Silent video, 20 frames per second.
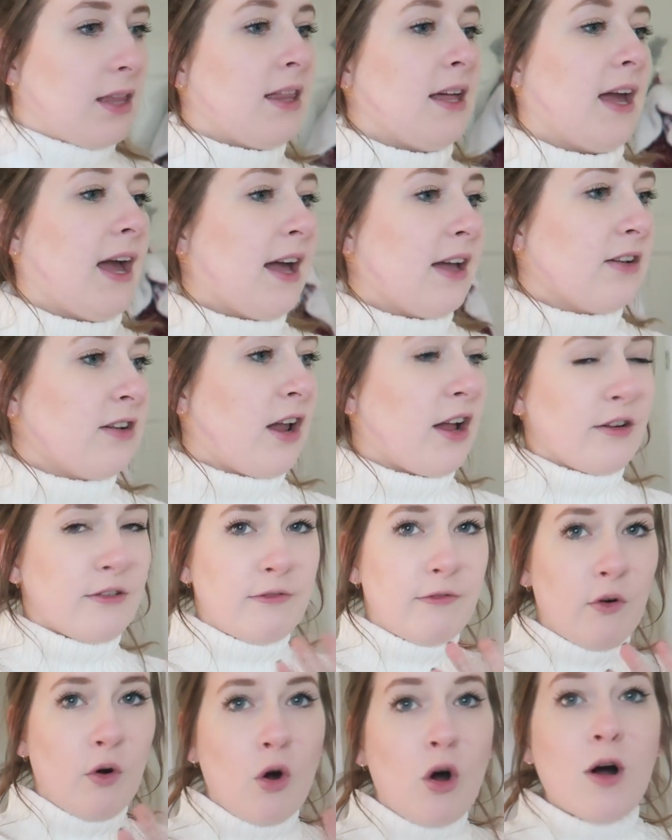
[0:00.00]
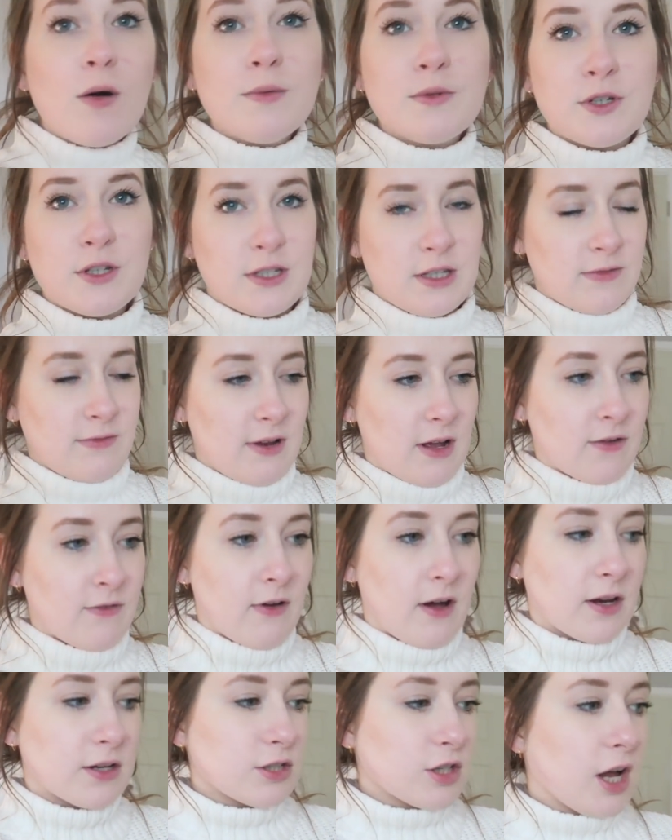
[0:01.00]
They had like four options of nail
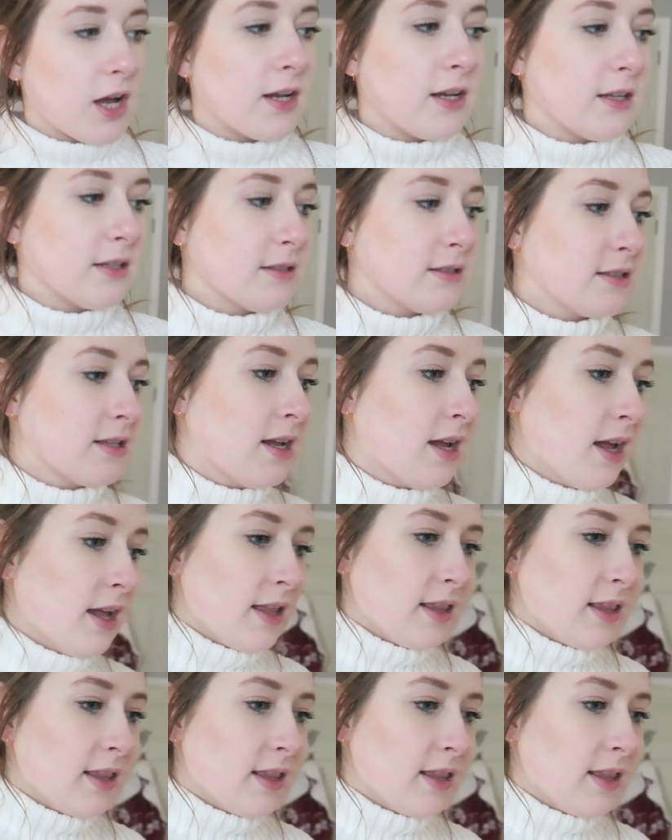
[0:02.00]
varnish colours.